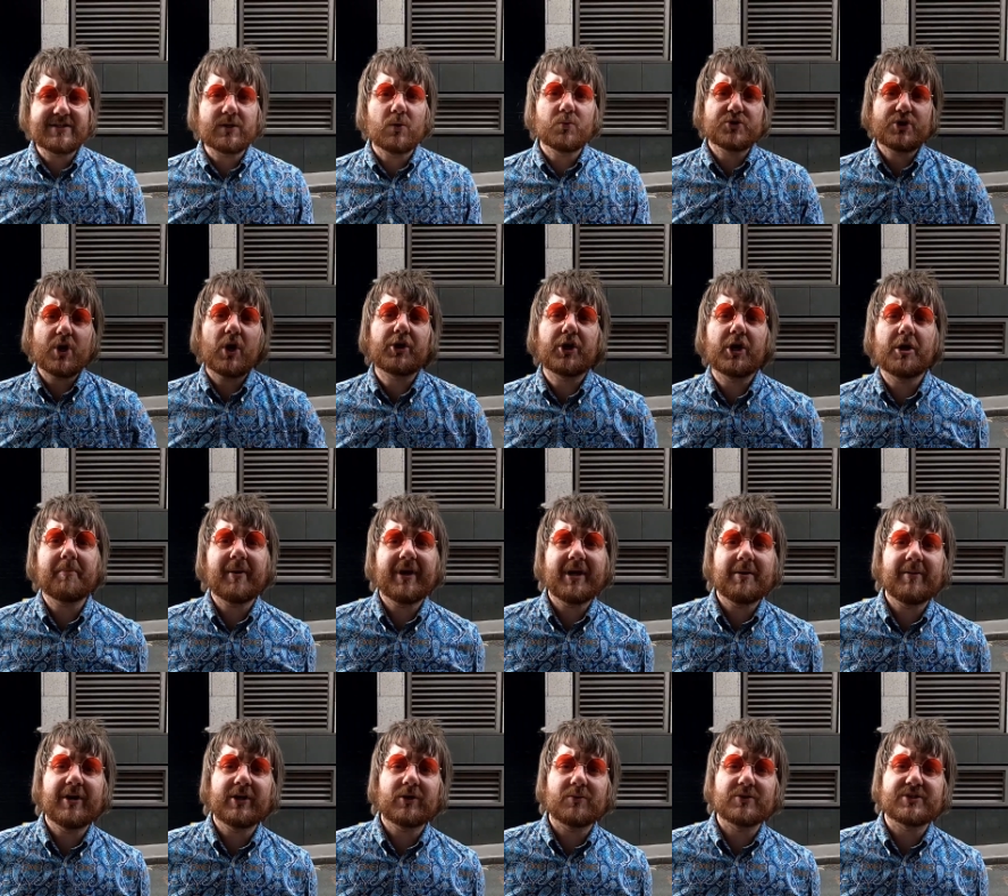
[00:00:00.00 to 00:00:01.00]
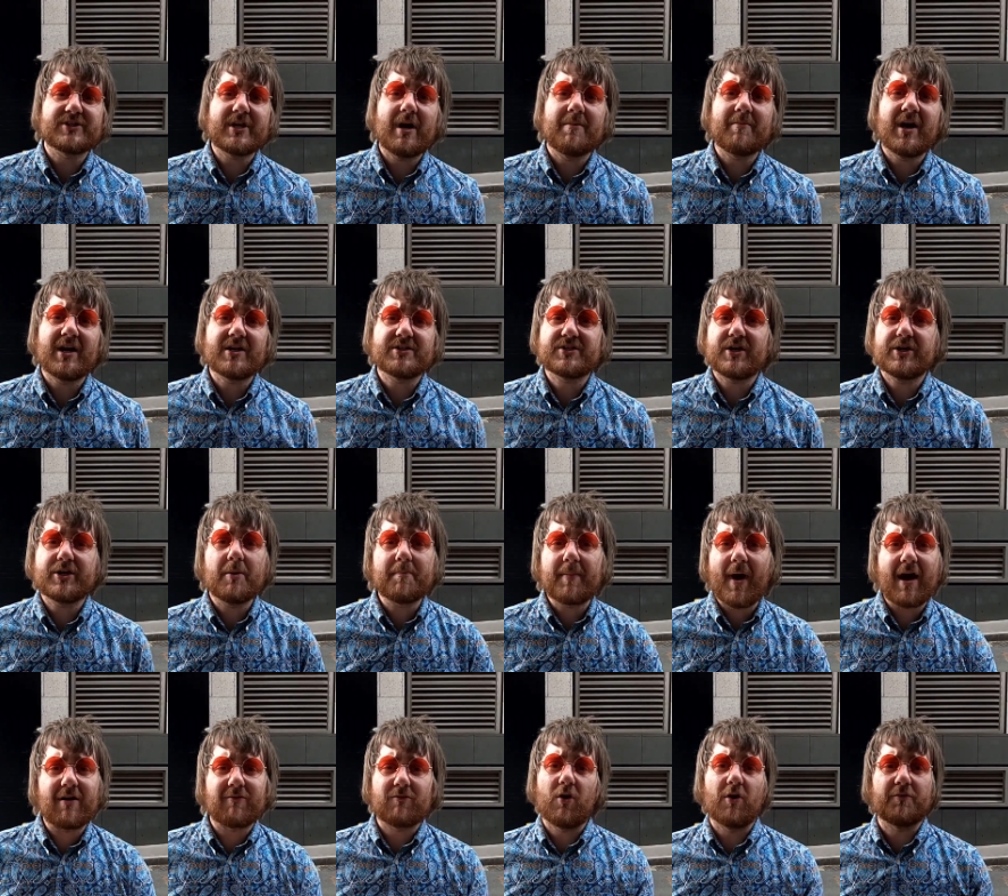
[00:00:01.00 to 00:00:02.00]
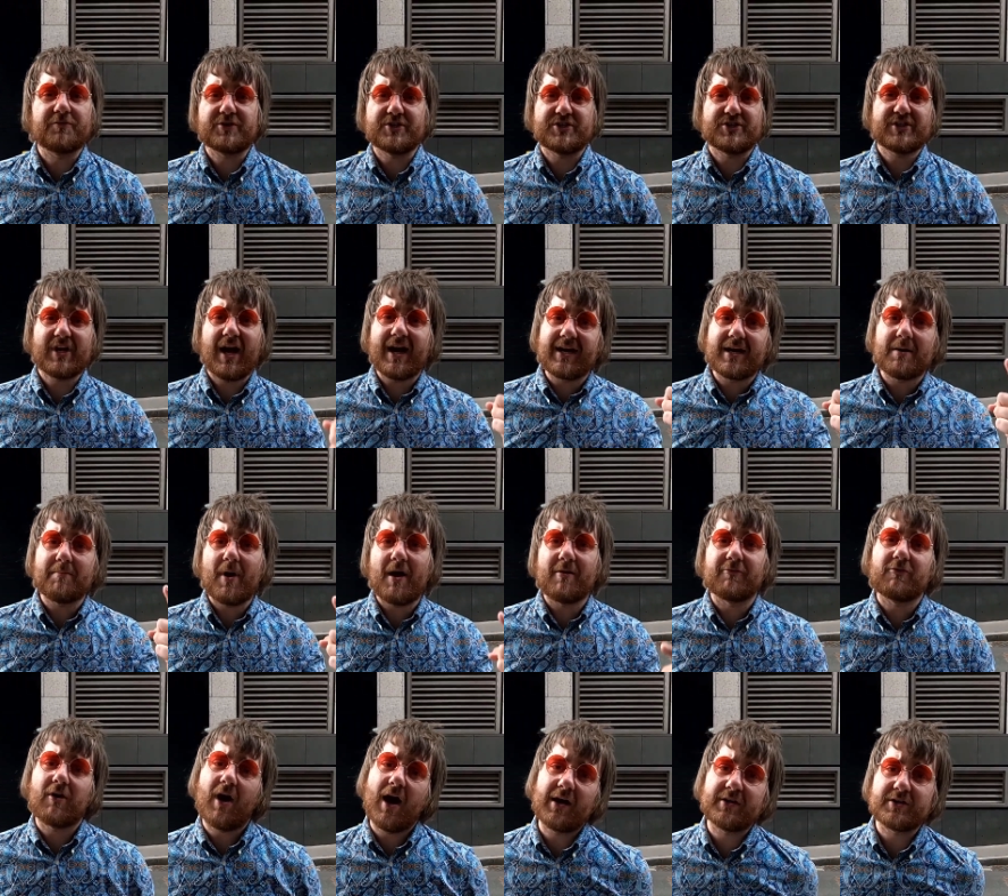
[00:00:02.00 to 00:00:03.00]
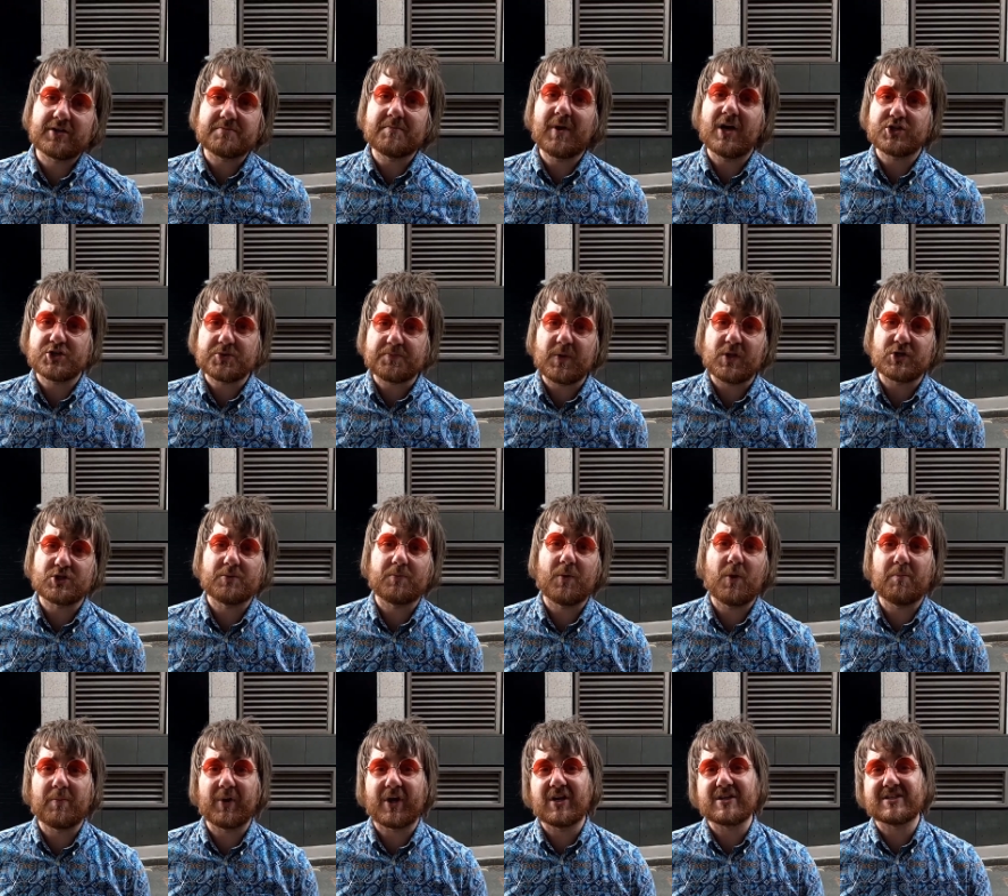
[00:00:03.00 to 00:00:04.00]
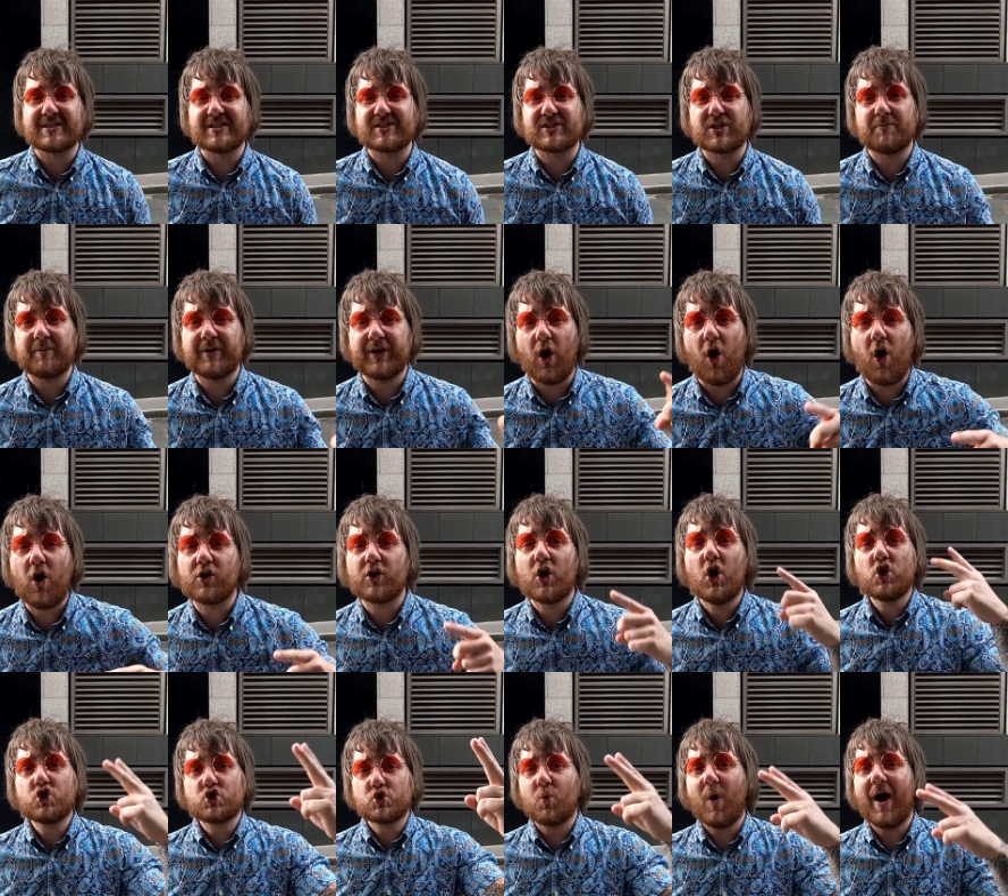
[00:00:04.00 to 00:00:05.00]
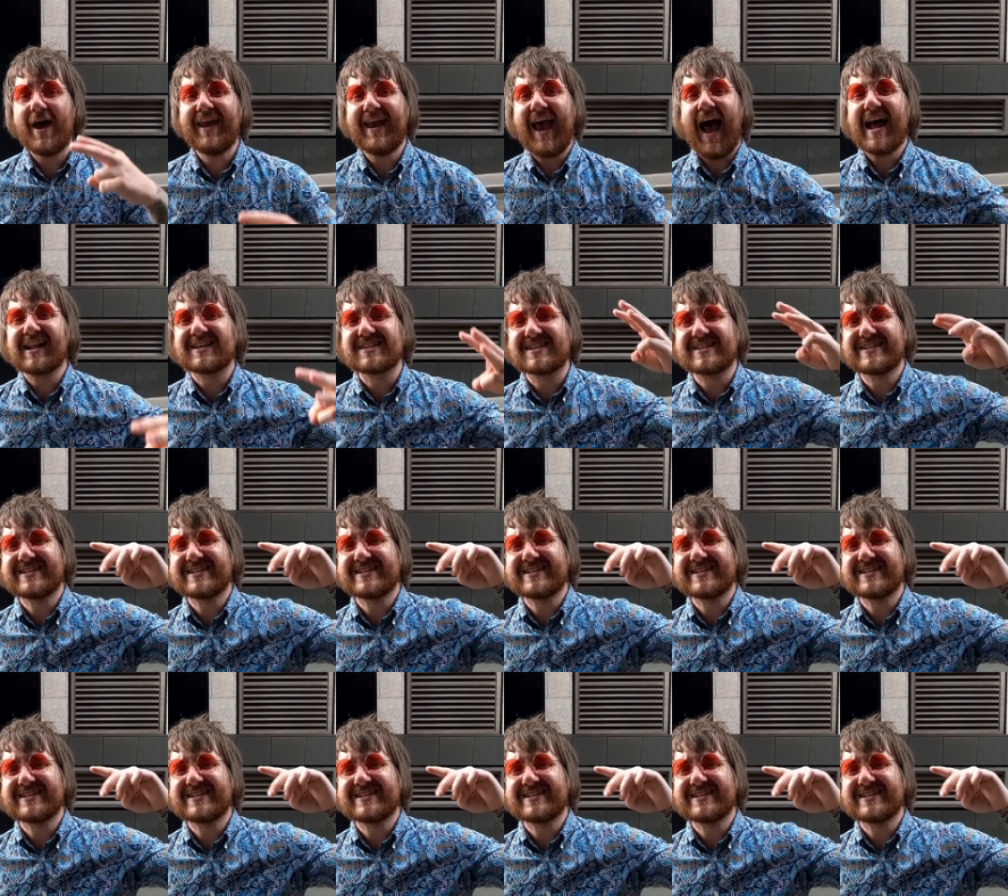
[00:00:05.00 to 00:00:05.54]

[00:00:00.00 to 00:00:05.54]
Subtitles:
It's also going to be the middle of summer, so you're better off just staying above ground as much as possible because it's going to be hot, sweaty and